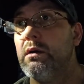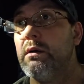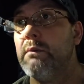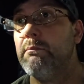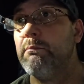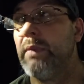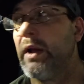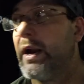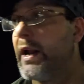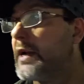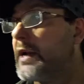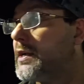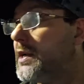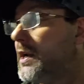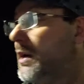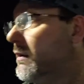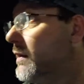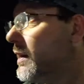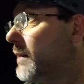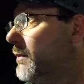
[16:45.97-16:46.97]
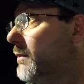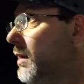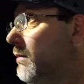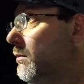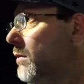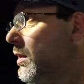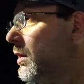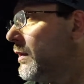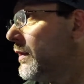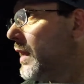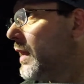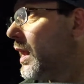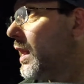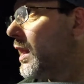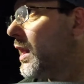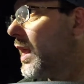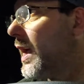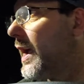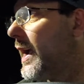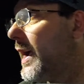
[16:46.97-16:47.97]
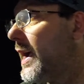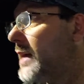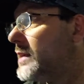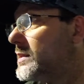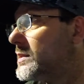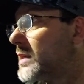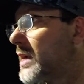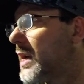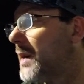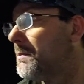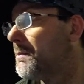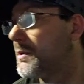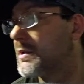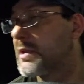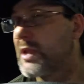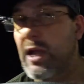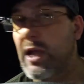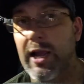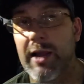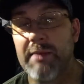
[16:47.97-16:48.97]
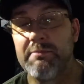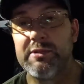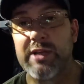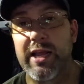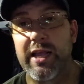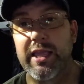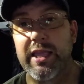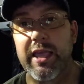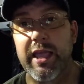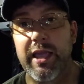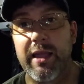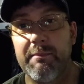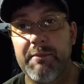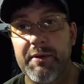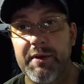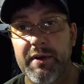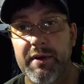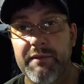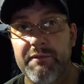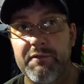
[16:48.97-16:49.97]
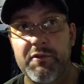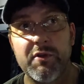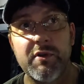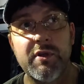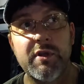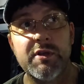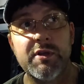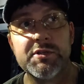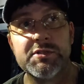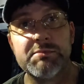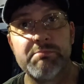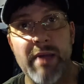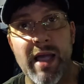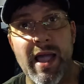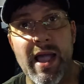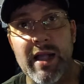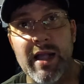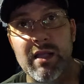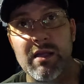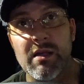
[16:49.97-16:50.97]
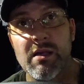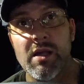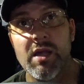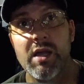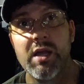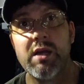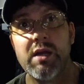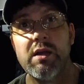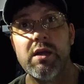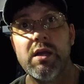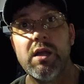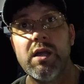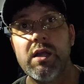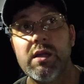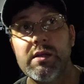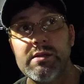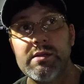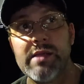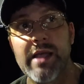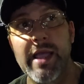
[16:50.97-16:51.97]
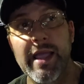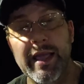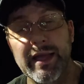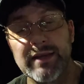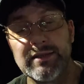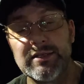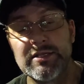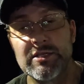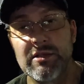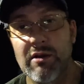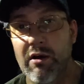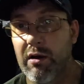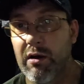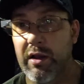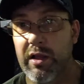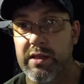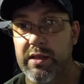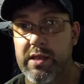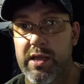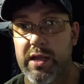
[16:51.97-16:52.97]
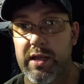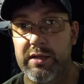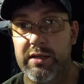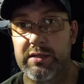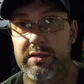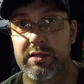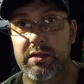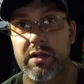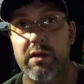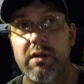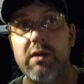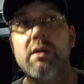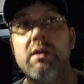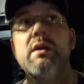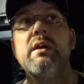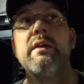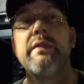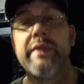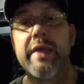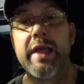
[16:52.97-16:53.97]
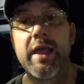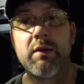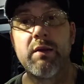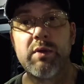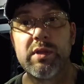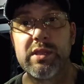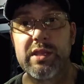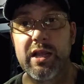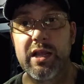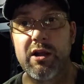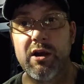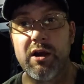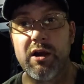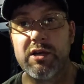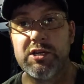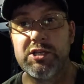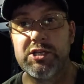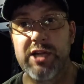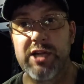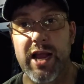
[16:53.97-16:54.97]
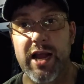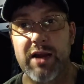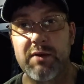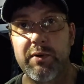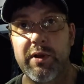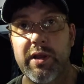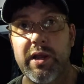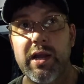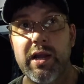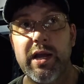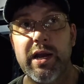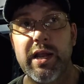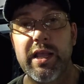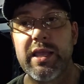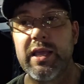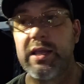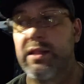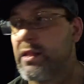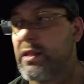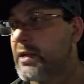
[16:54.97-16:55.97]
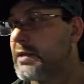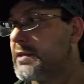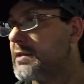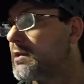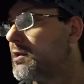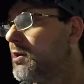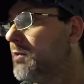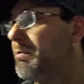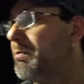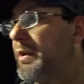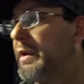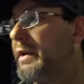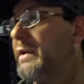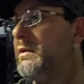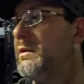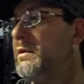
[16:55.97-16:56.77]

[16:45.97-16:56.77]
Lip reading: But I do remember the last couple times I came here a few years back, they had started this thing with the guard check where you got to get this stupid